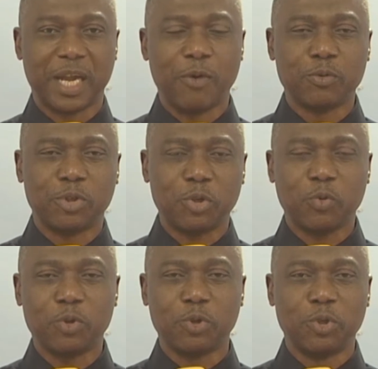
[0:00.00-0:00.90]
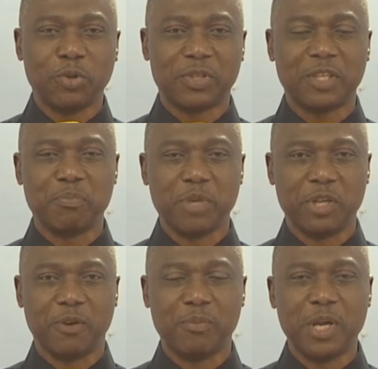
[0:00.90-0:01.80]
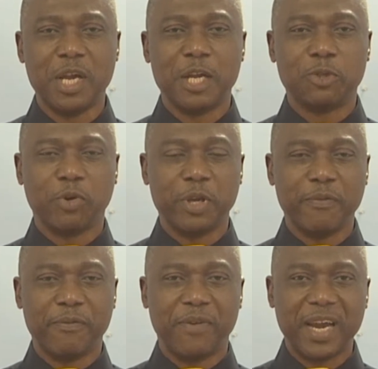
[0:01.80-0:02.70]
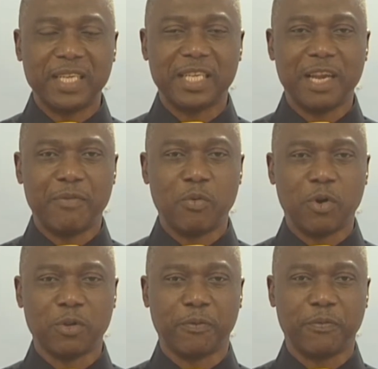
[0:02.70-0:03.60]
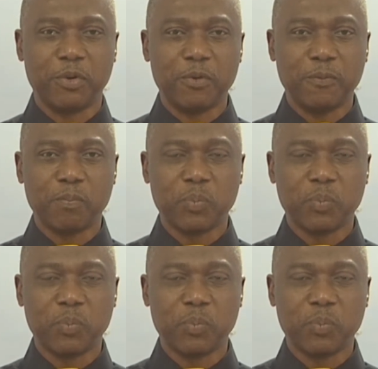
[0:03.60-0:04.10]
I just want to use this medium to invite every one of you,